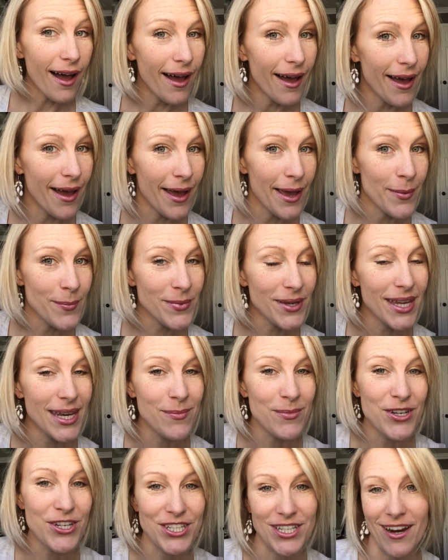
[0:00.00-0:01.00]
I'm going
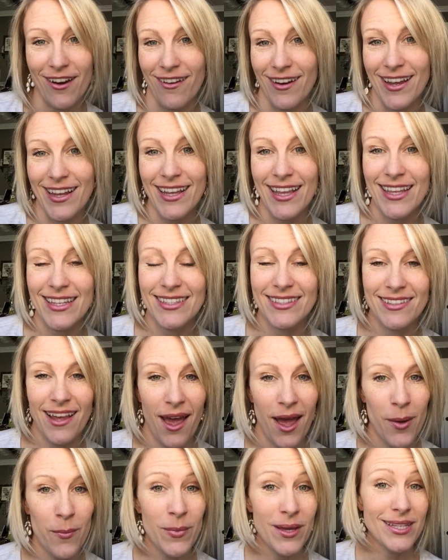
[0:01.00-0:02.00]
to be sharing
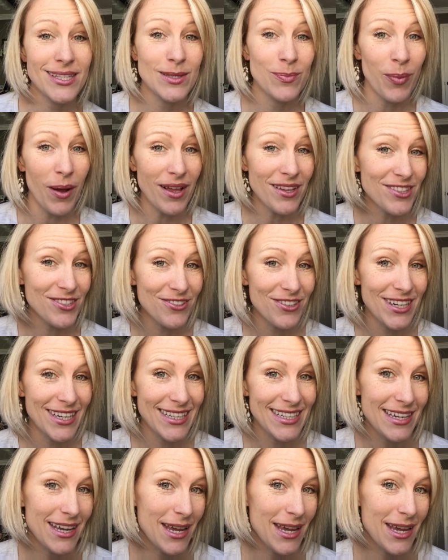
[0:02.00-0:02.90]
some sponsoring